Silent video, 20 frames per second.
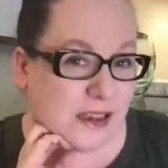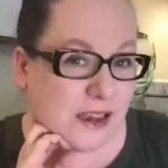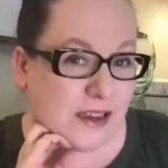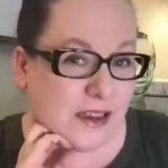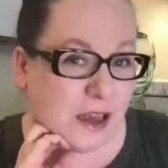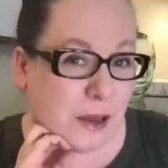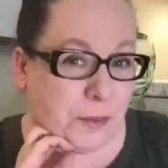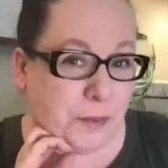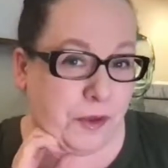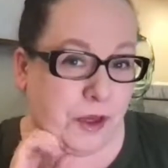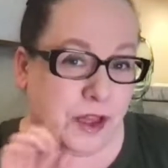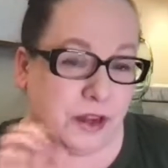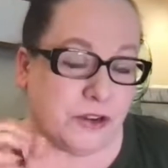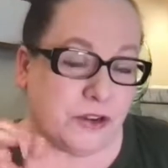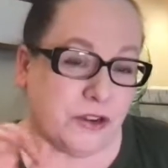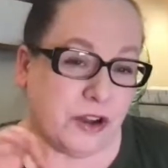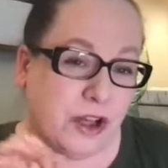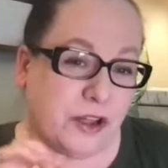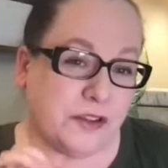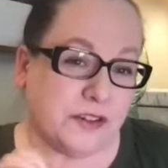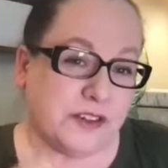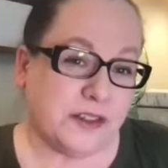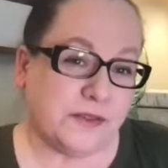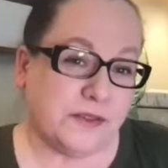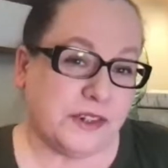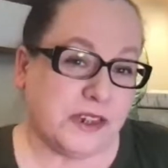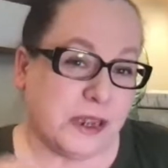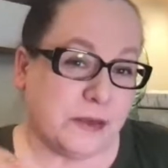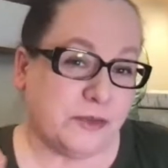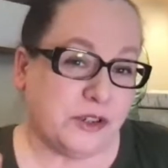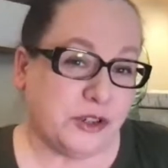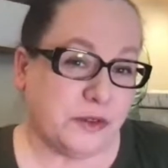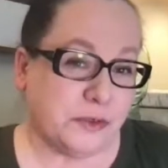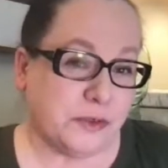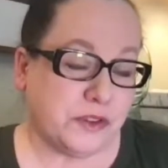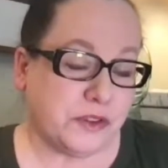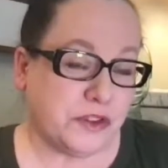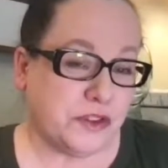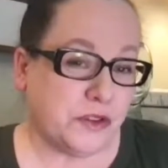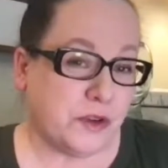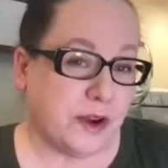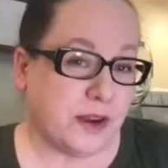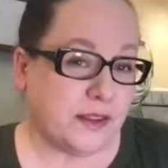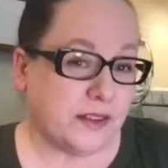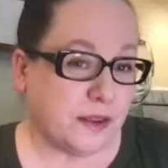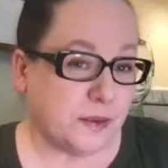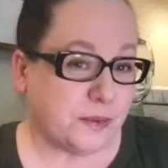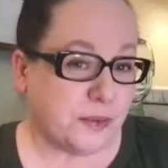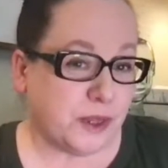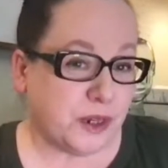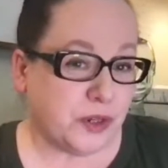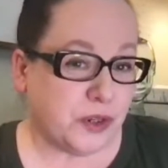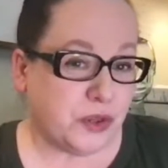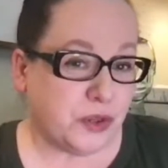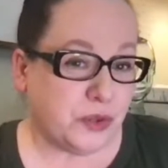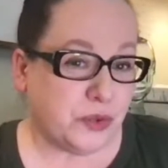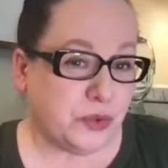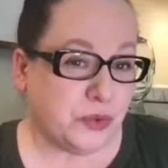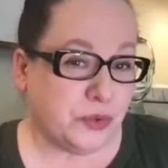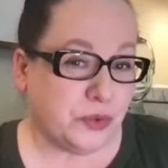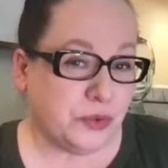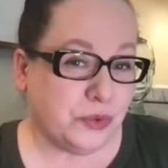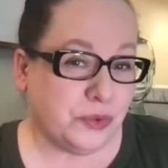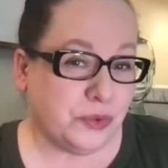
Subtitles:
a couple $100 every time she wants to try something new